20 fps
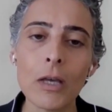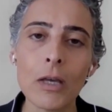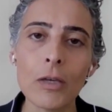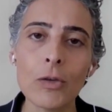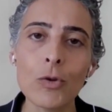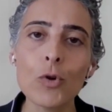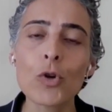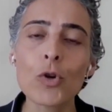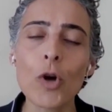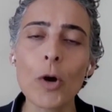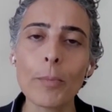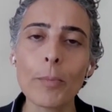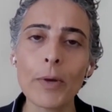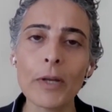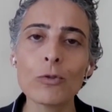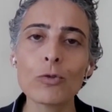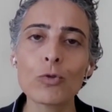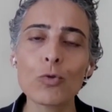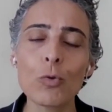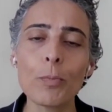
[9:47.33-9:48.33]
Europe
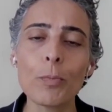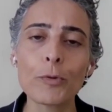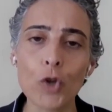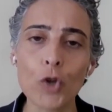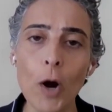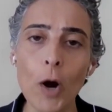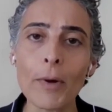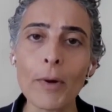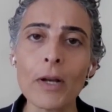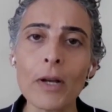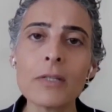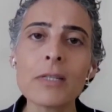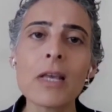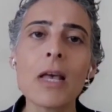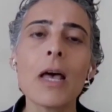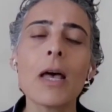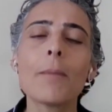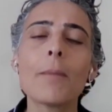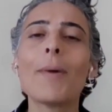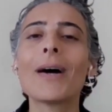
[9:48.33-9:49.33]
into troubles.
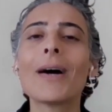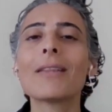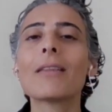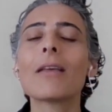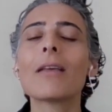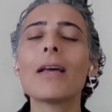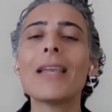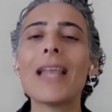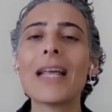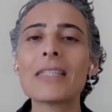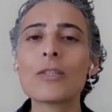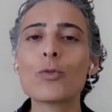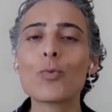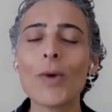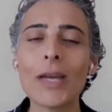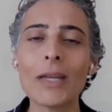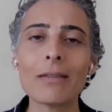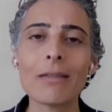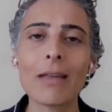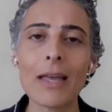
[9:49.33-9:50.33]
But let's
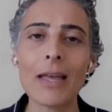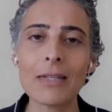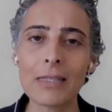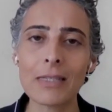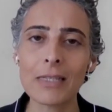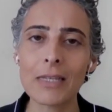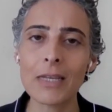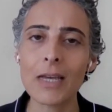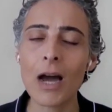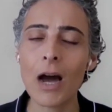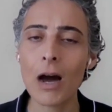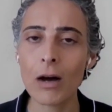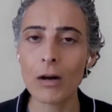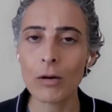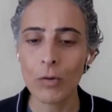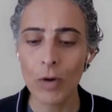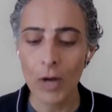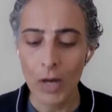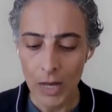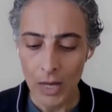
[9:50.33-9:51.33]
wait and see
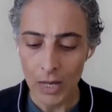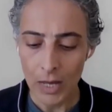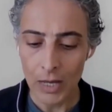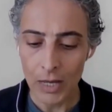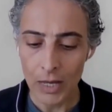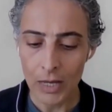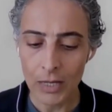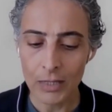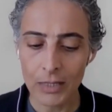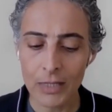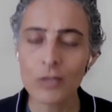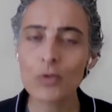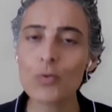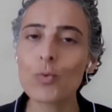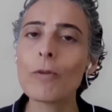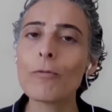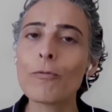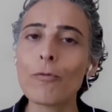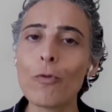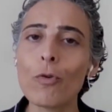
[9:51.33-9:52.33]
how this
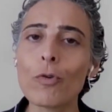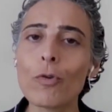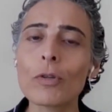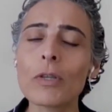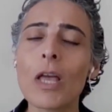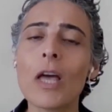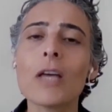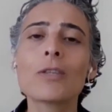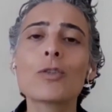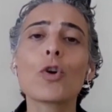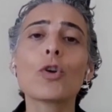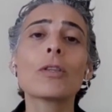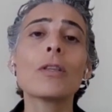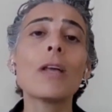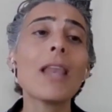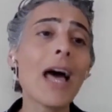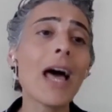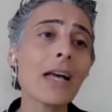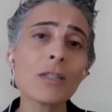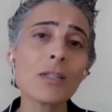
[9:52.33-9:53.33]
will form. So
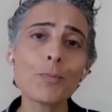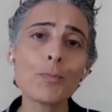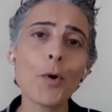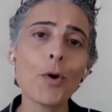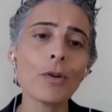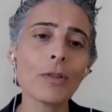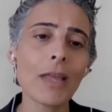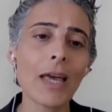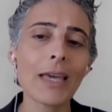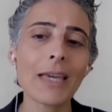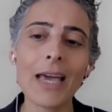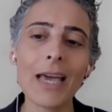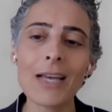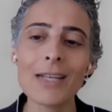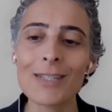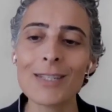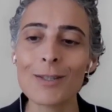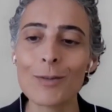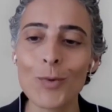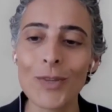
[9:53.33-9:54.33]
the last point, I
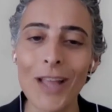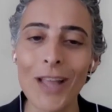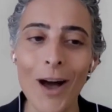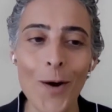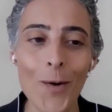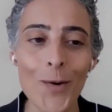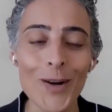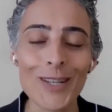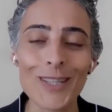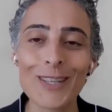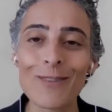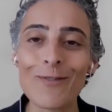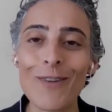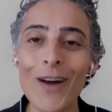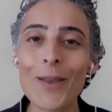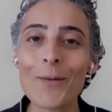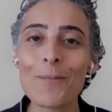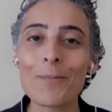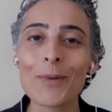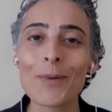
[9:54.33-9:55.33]
guess, with our
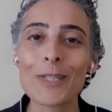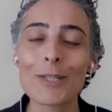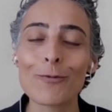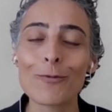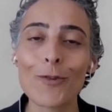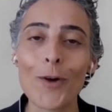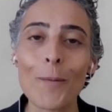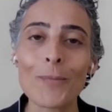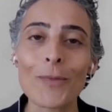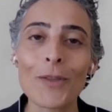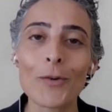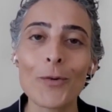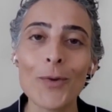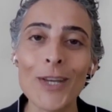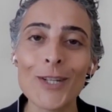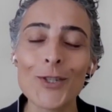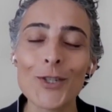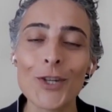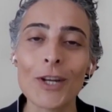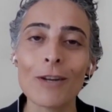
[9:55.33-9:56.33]
developments from the
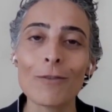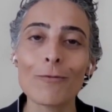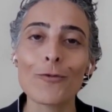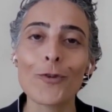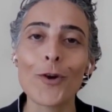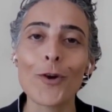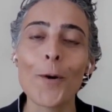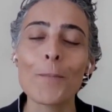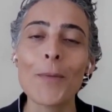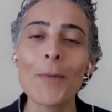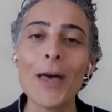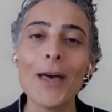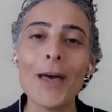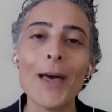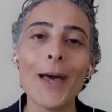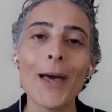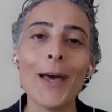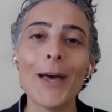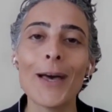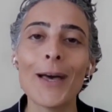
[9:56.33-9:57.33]
region, from
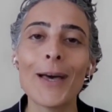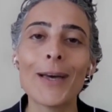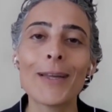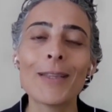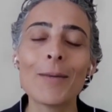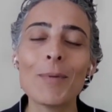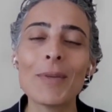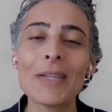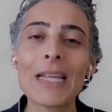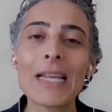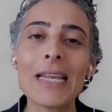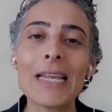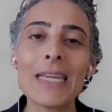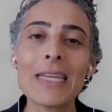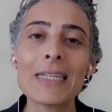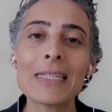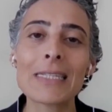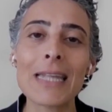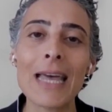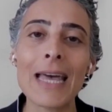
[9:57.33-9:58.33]
the Middle
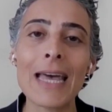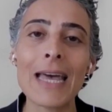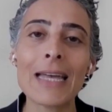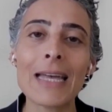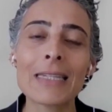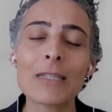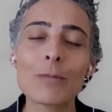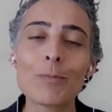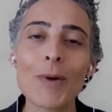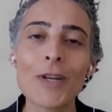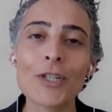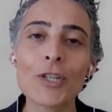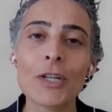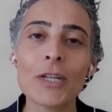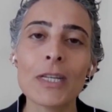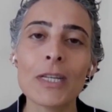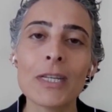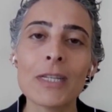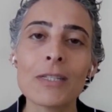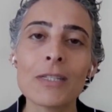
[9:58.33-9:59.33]
East and
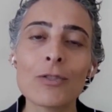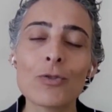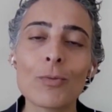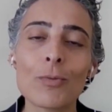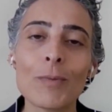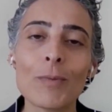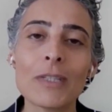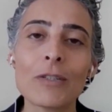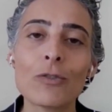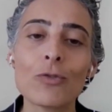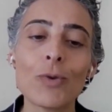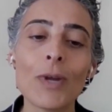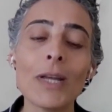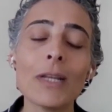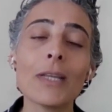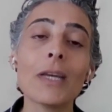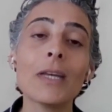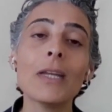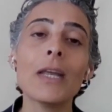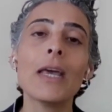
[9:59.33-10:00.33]
especially Eastern
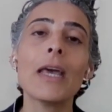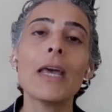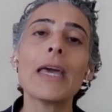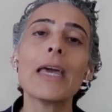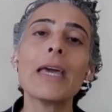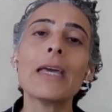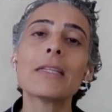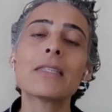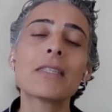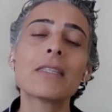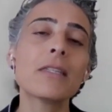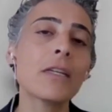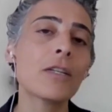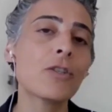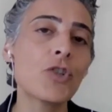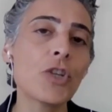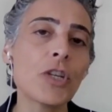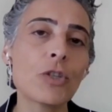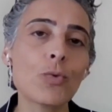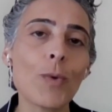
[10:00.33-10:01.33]
Mediterranean, it's the
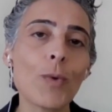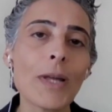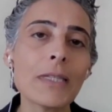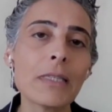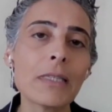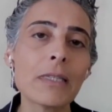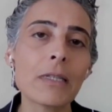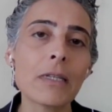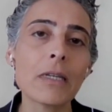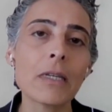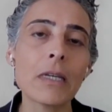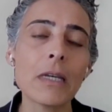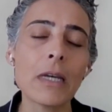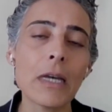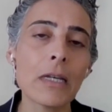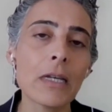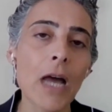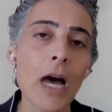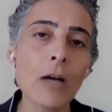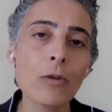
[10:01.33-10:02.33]
G20
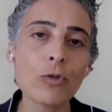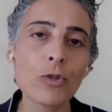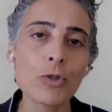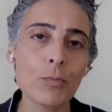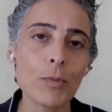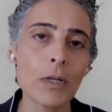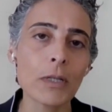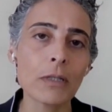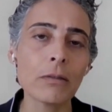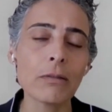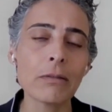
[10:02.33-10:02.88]
announcement,